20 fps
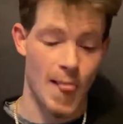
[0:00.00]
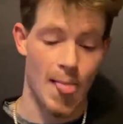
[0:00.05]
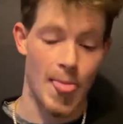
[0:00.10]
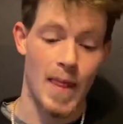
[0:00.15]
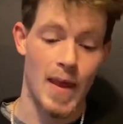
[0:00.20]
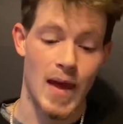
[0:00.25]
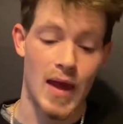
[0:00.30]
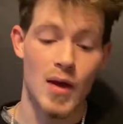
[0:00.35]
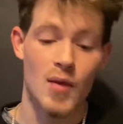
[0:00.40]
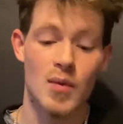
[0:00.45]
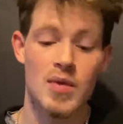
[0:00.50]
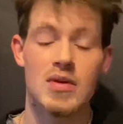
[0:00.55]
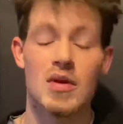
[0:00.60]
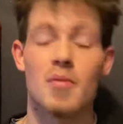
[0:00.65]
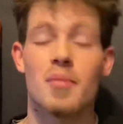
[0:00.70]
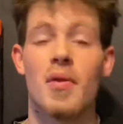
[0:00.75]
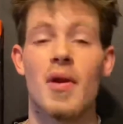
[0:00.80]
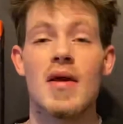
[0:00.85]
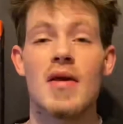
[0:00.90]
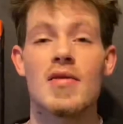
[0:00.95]
And with the
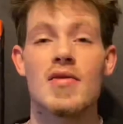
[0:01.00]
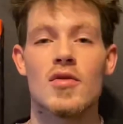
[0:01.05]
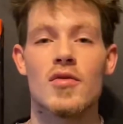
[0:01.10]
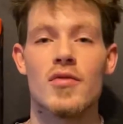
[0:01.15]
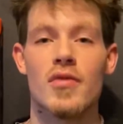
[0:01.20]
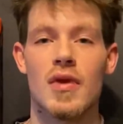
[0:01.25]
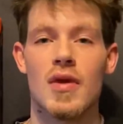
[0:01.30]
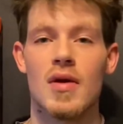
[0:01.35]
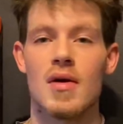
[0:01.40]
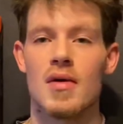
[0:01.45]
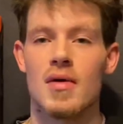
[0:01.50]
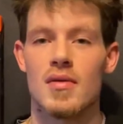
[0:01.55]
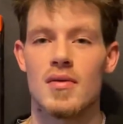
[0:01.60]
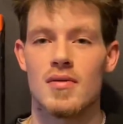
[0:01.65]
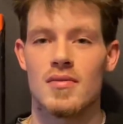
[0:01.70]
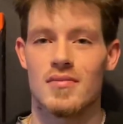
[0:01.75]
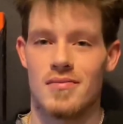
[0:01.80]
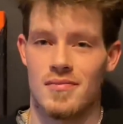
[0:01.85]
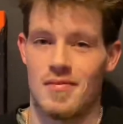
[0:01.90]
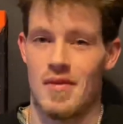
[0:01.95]
players over there,
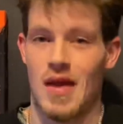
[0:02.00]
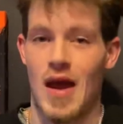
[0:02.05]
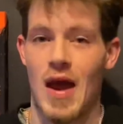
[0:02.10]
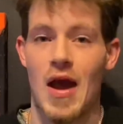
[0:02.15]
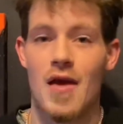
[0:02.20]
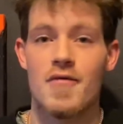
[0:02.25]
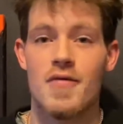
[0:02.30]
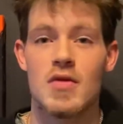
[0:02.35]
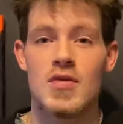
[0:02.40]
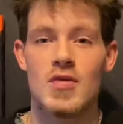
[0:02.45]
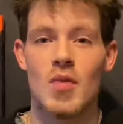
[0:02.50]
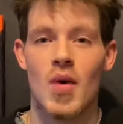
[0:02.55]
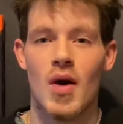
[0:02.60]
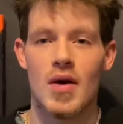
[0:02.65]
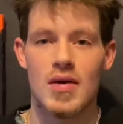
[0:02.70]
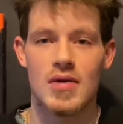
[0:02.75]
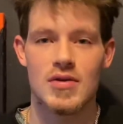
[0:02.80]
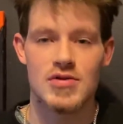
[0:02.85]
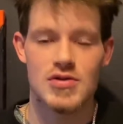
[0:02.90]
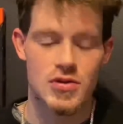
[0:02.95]
half your squad
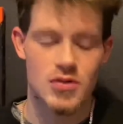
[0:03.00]
injured,